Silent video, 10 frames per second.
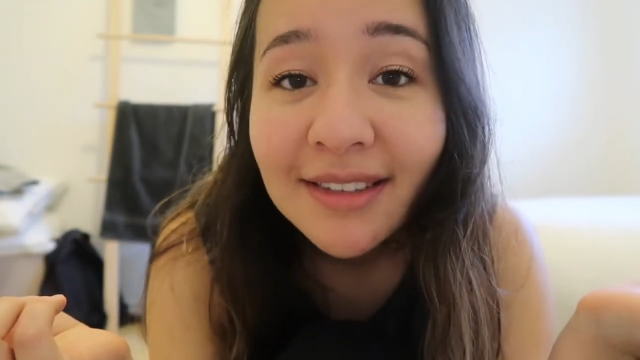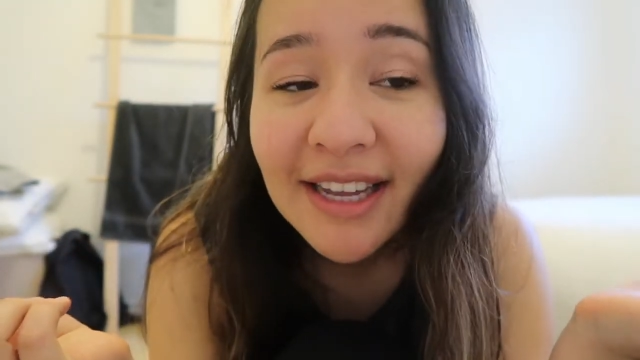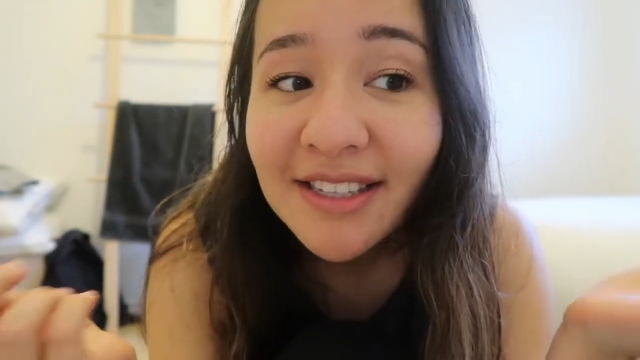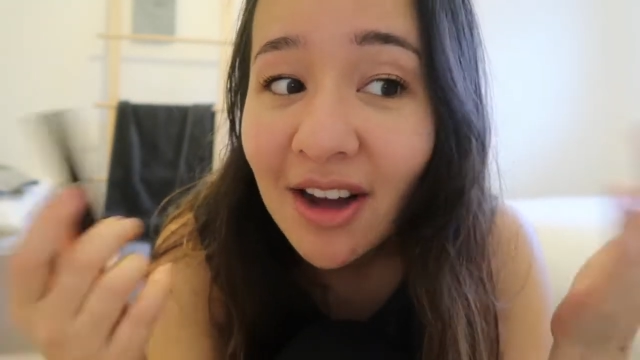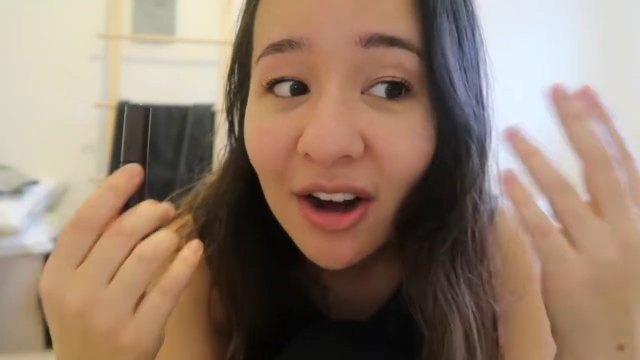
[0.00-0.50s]

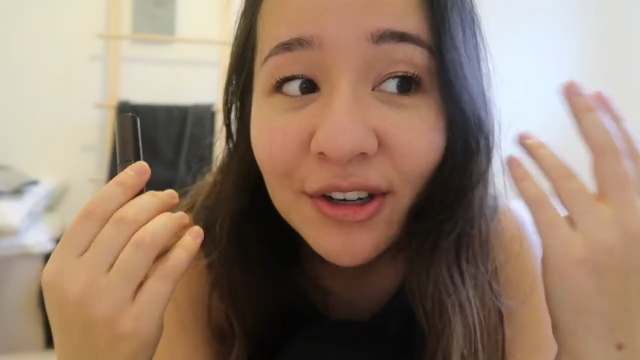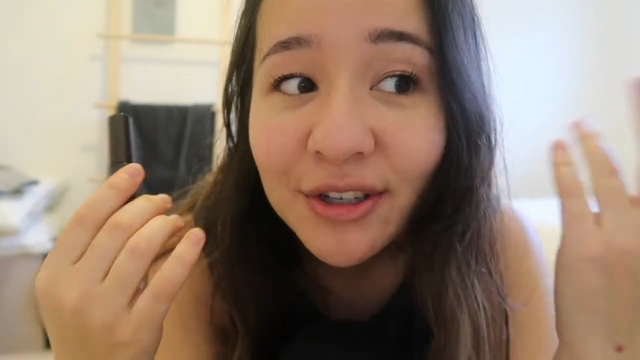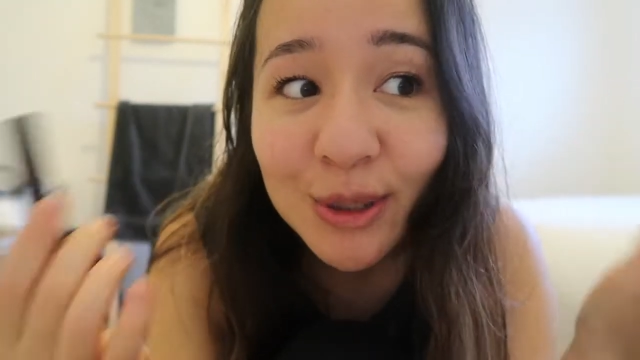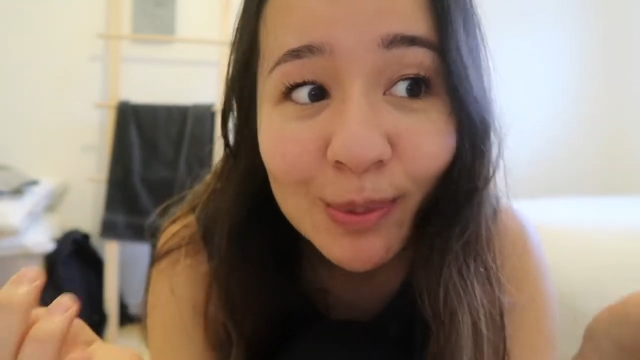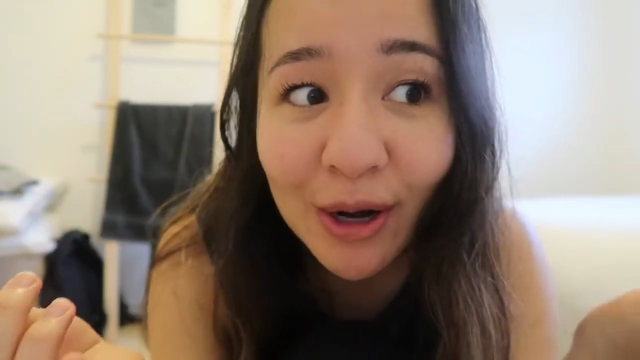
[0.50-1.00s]
It's not gonna
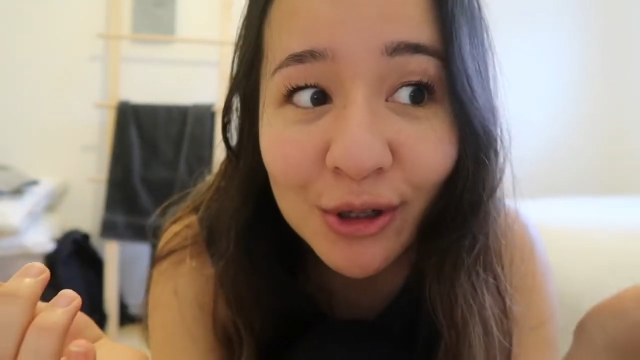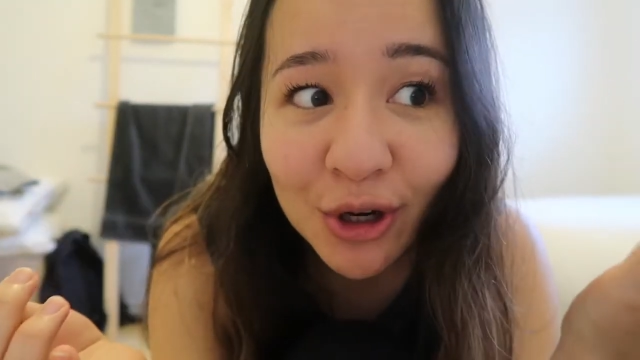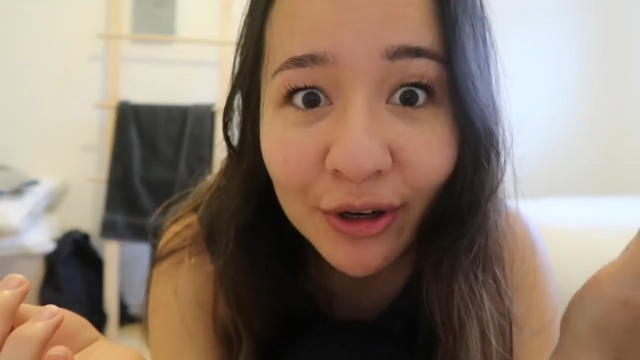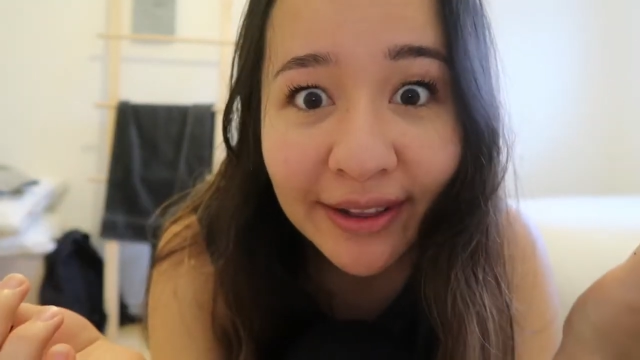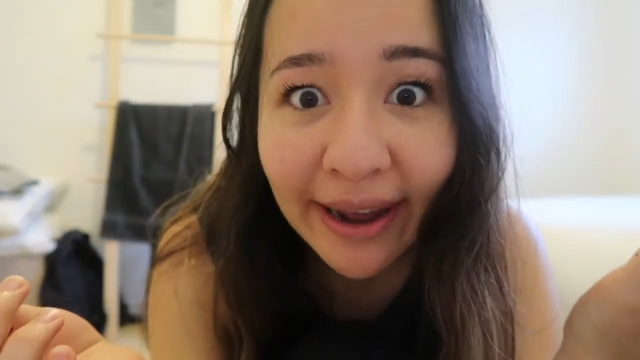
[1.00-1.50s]
smudge
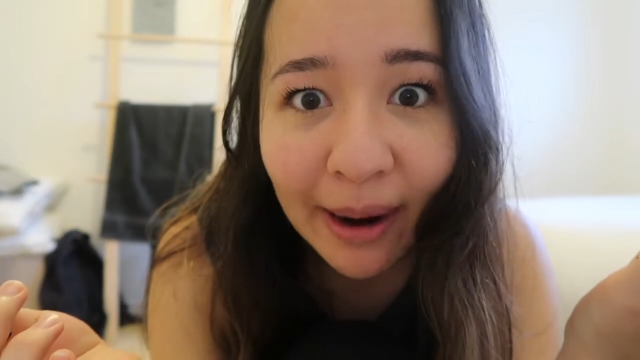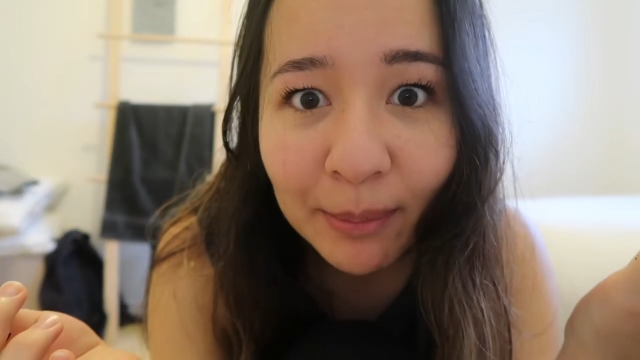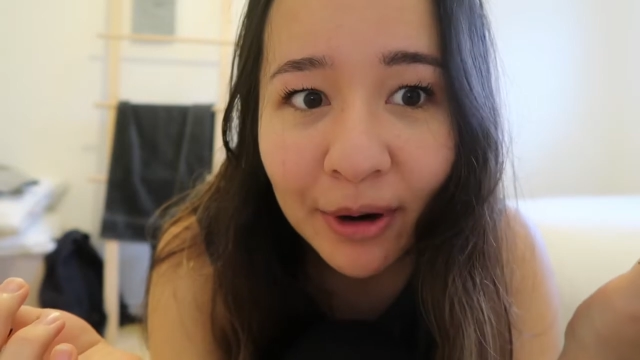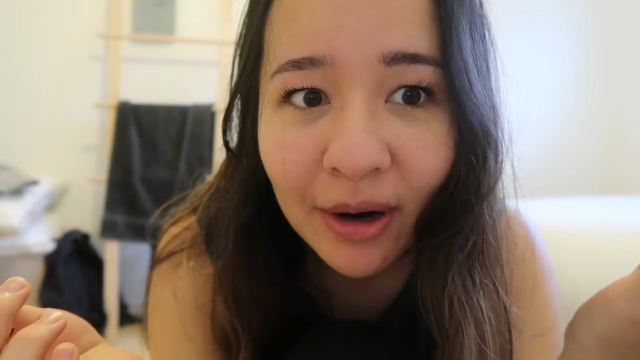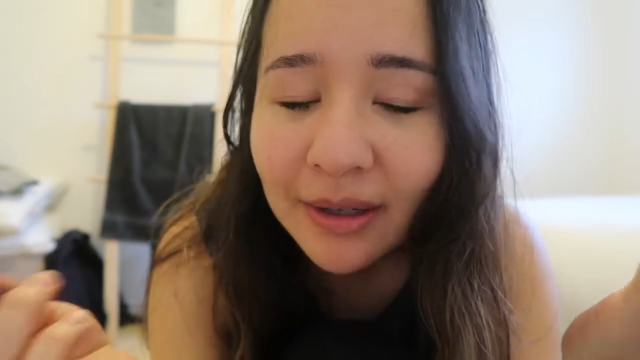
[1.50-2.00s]
on the
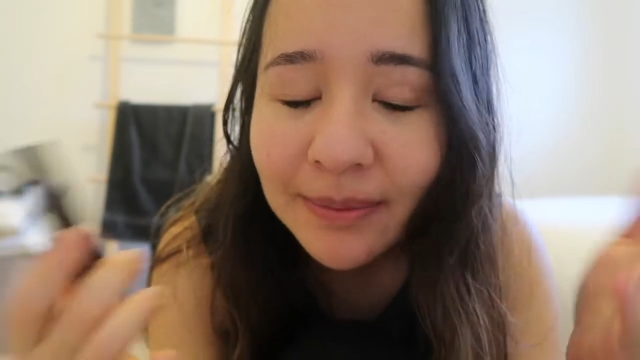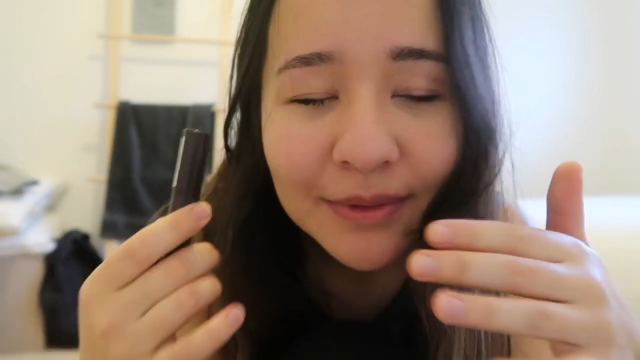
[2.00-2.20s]
camera.